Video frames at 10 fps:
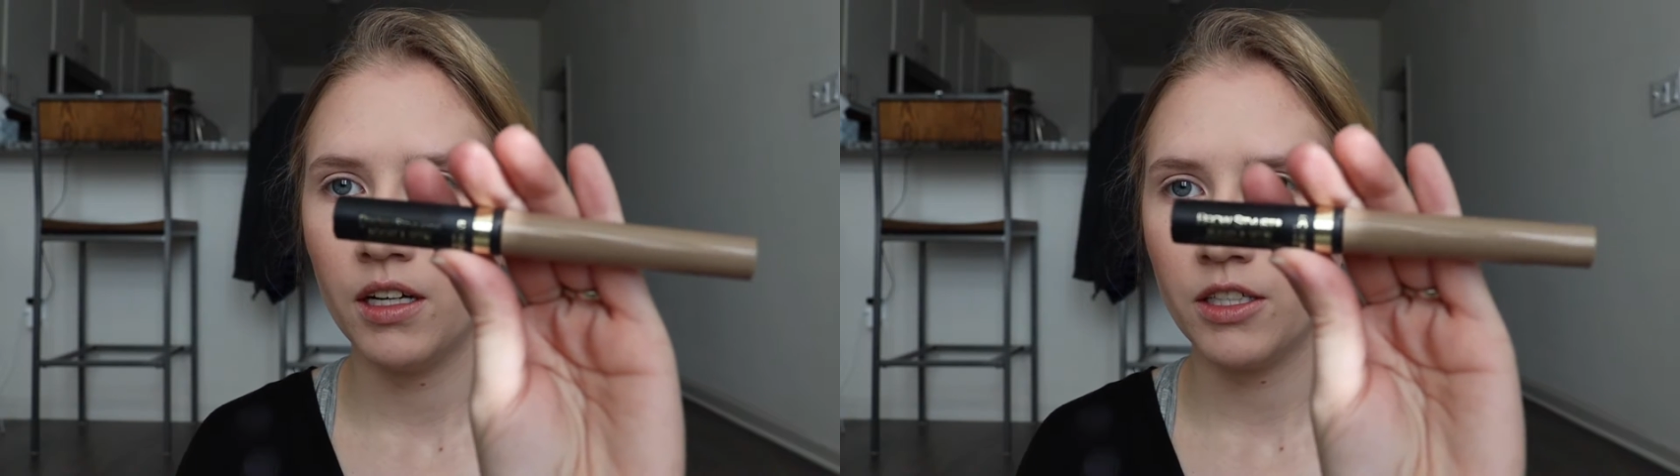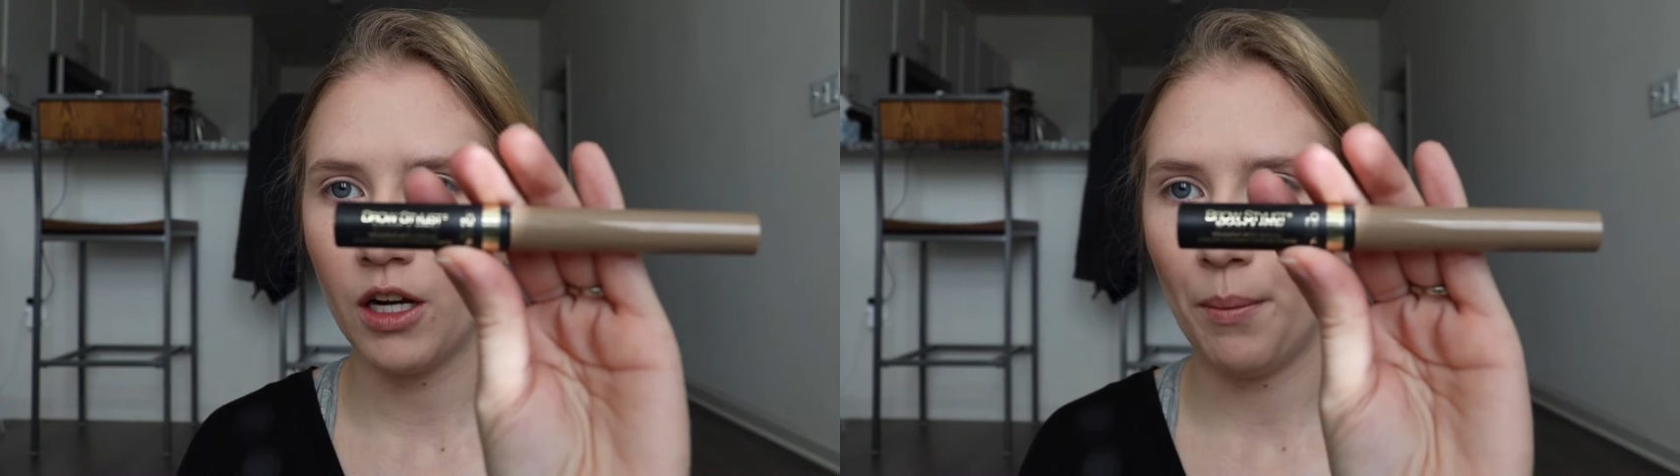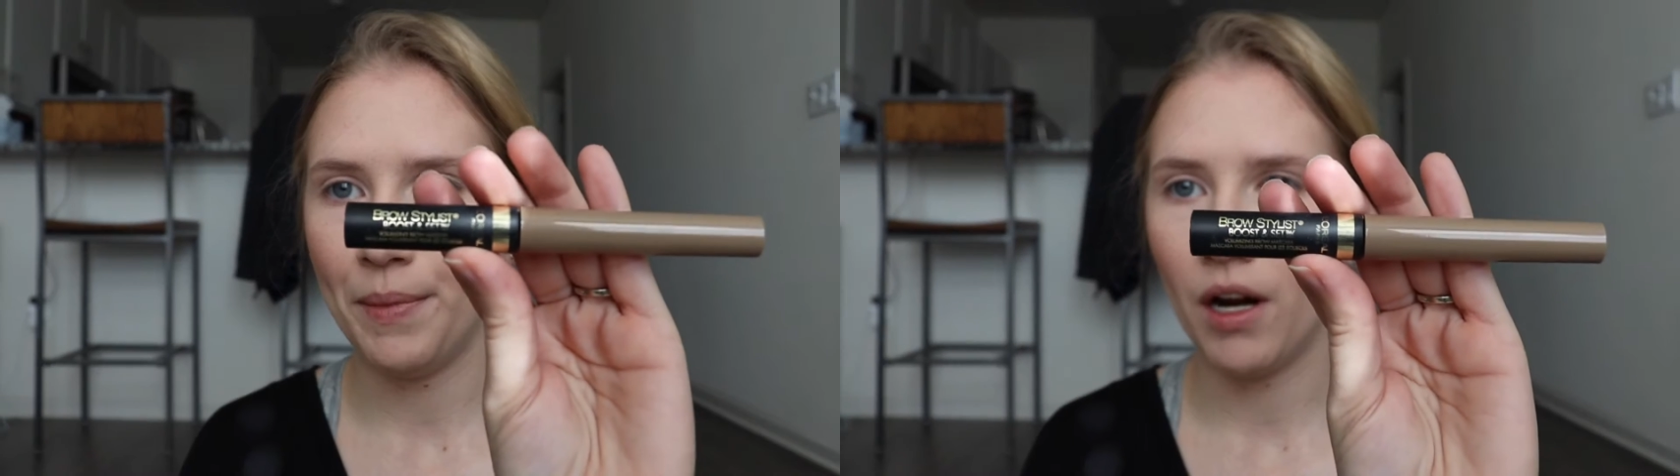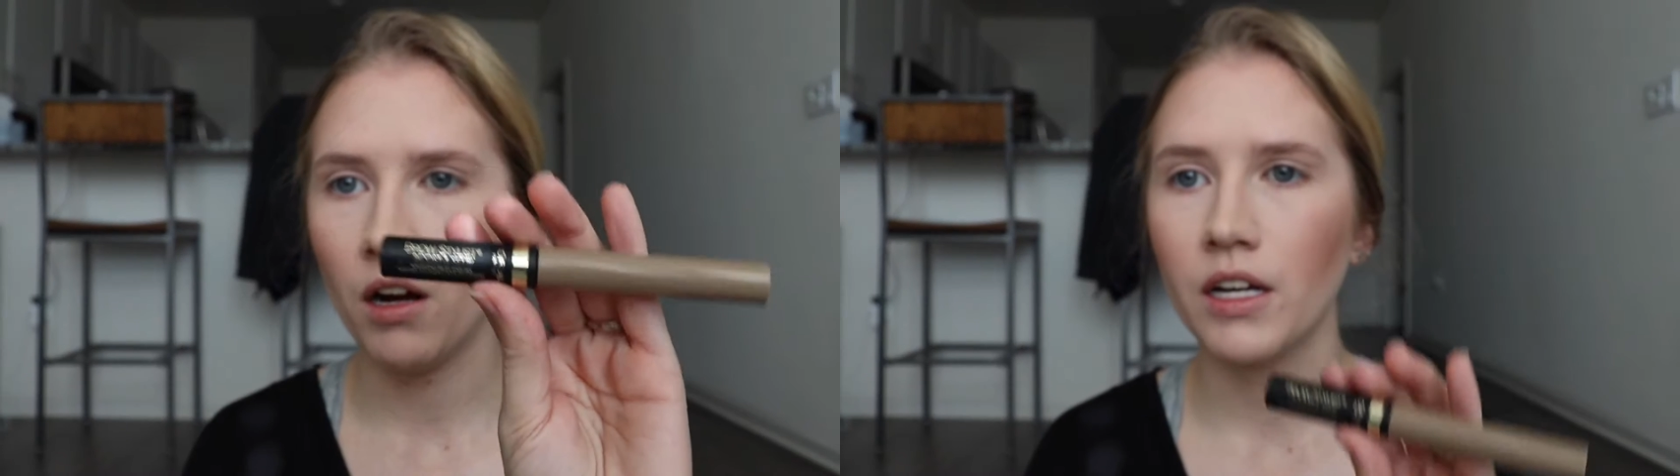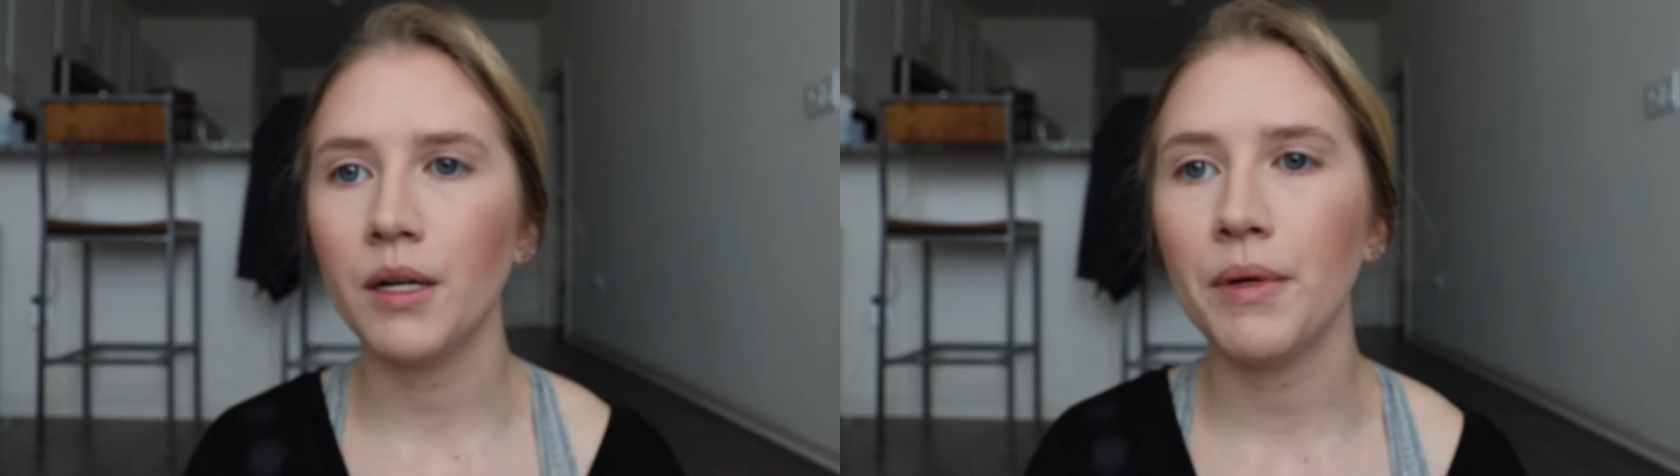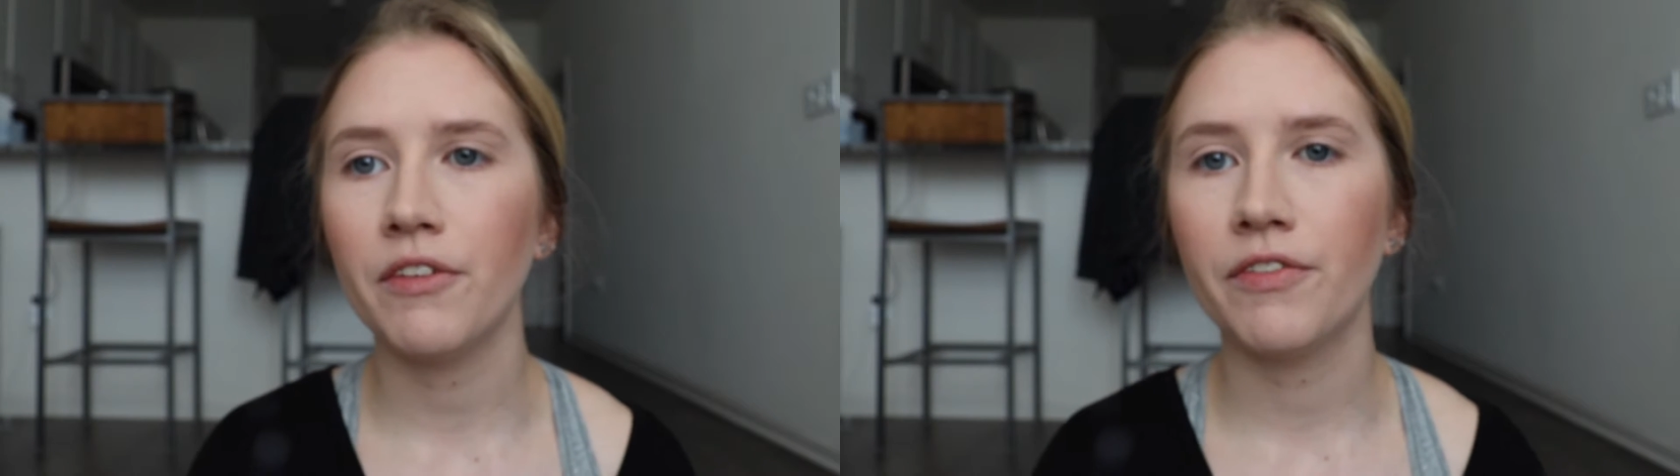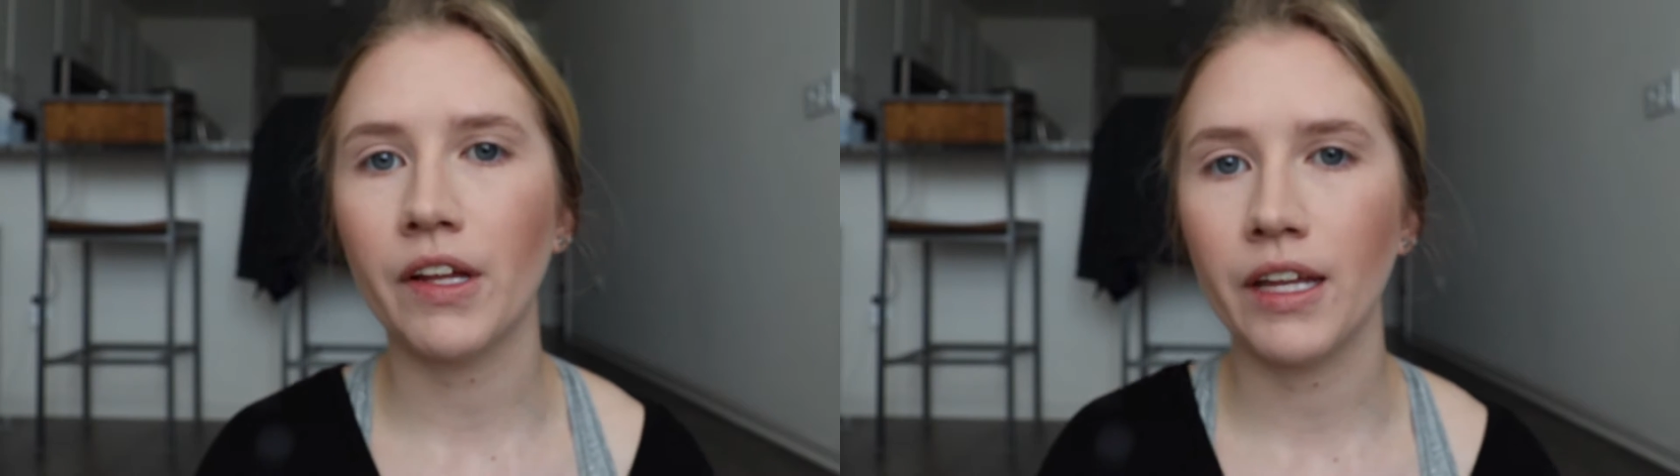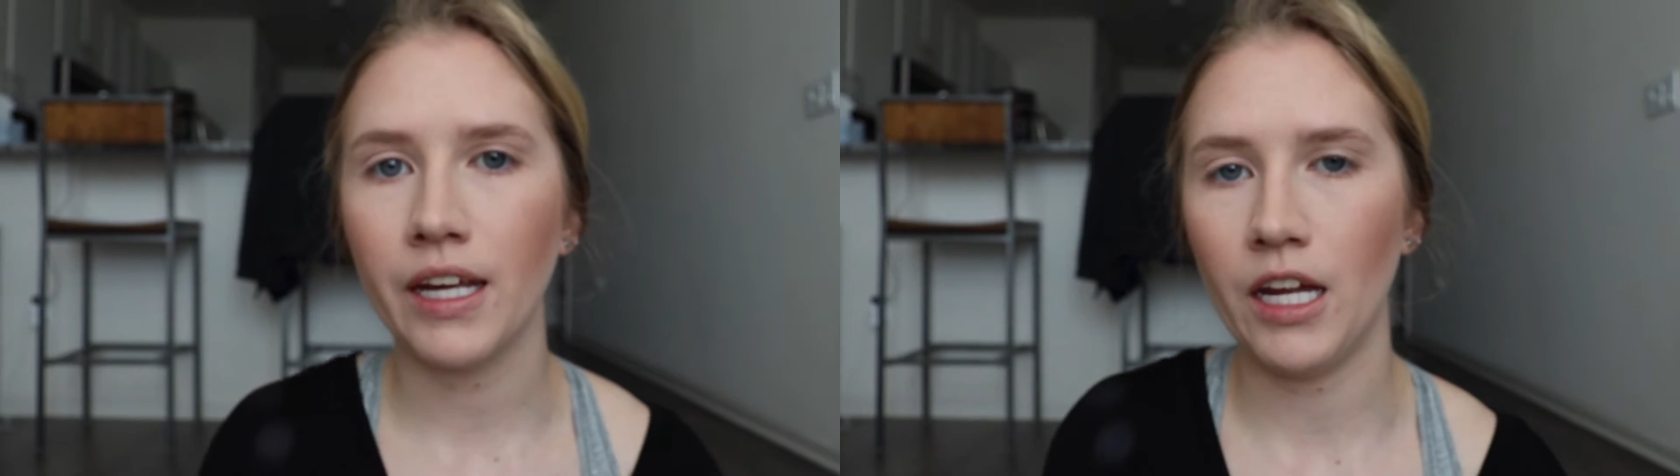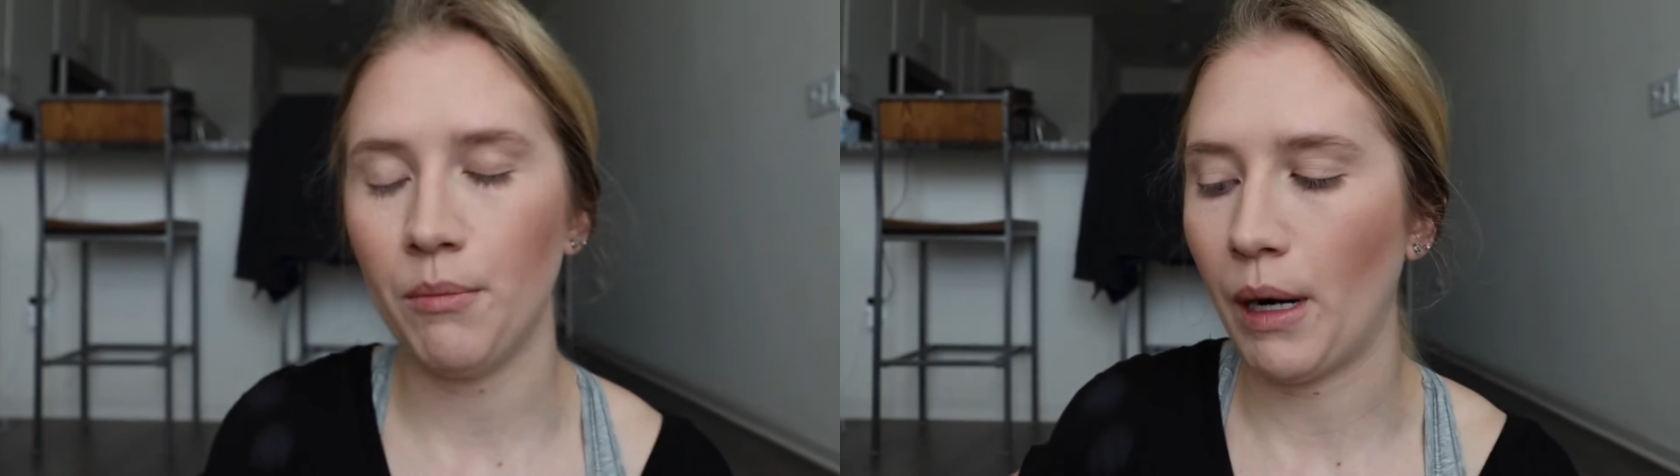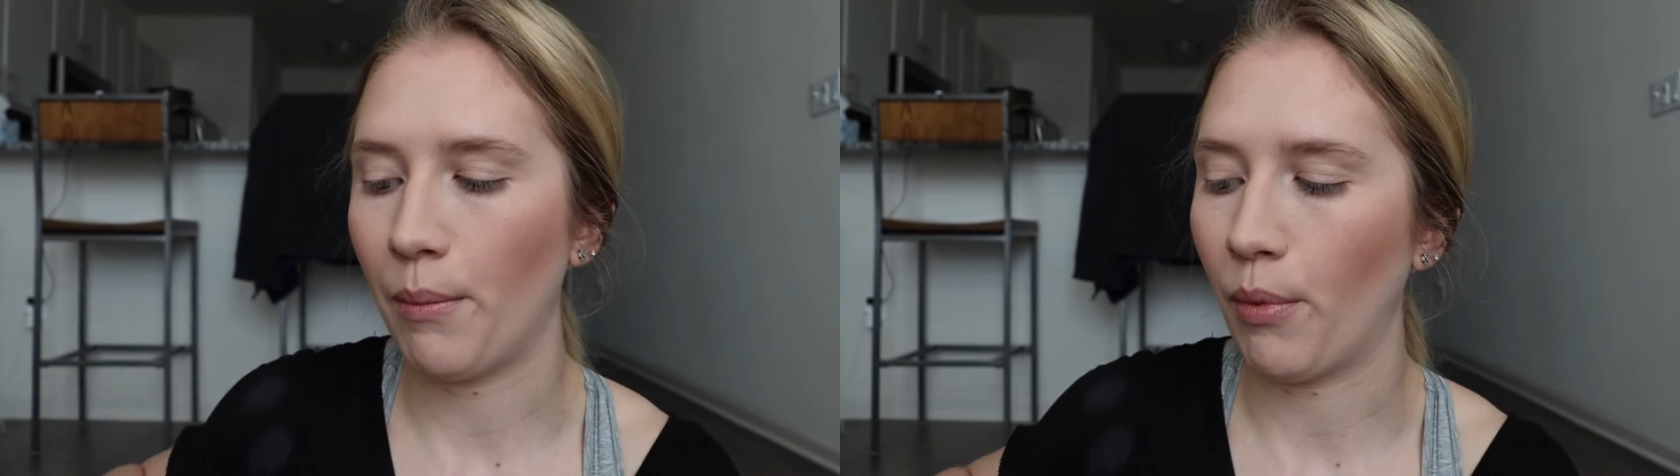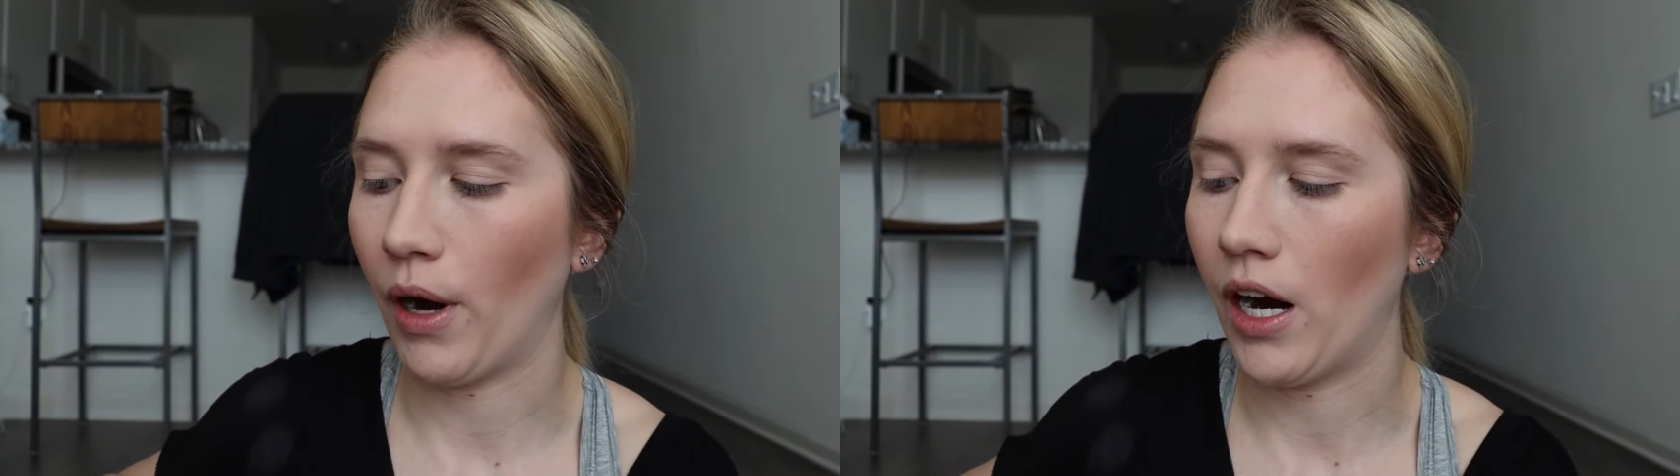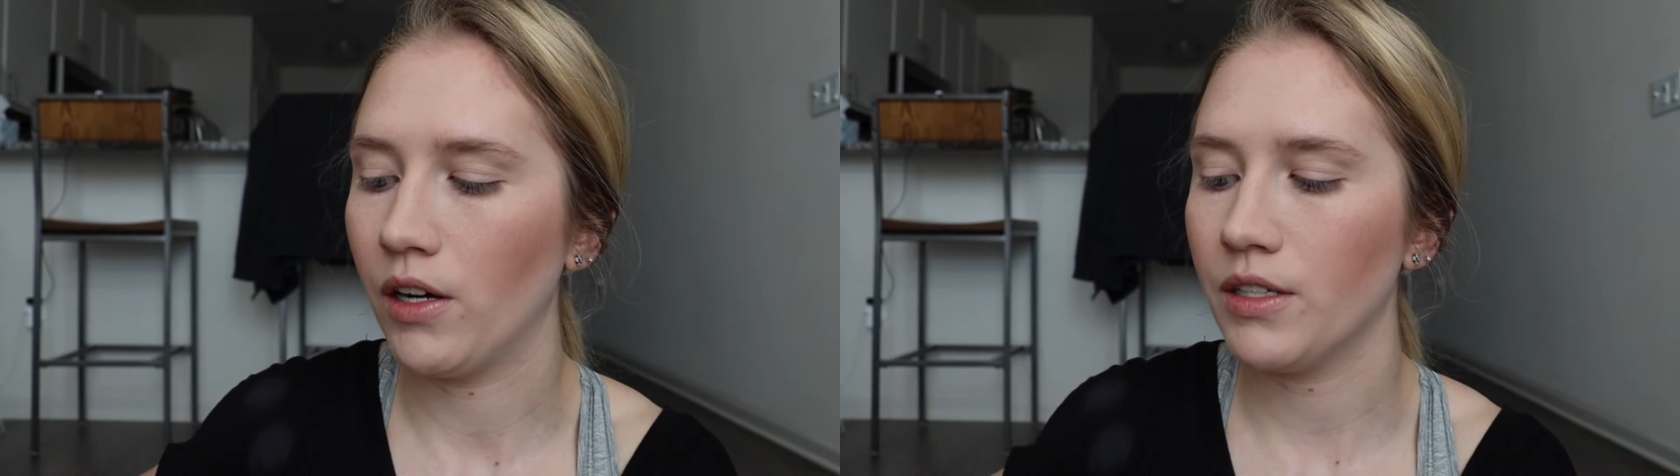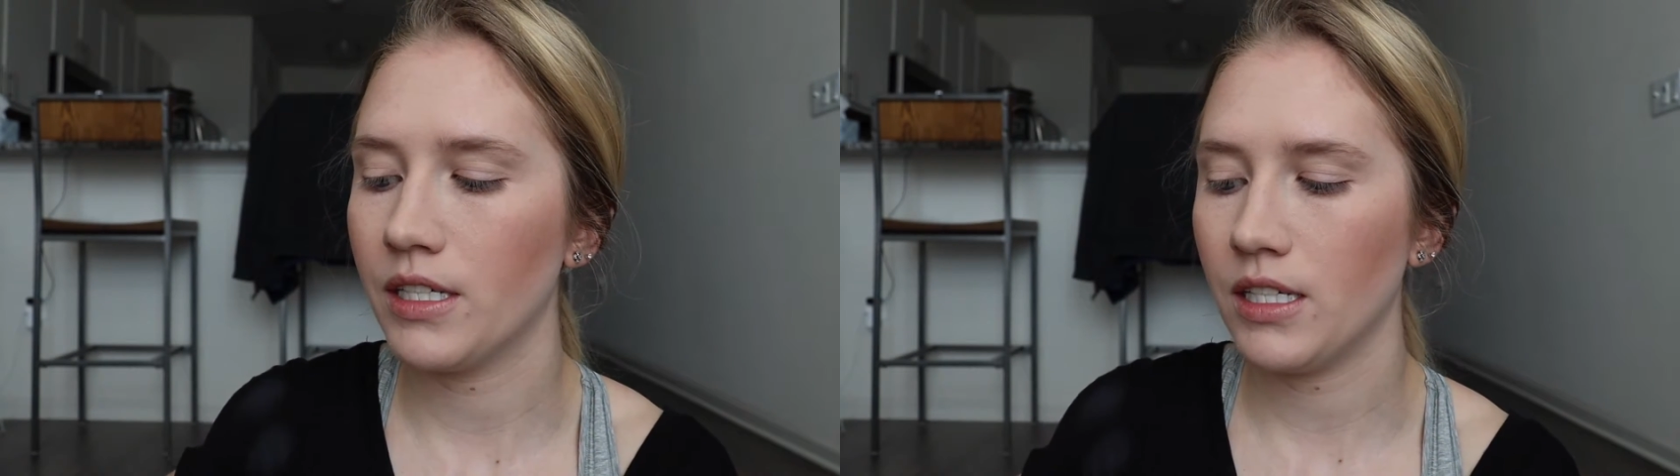So I'm not going to be filling in my brows.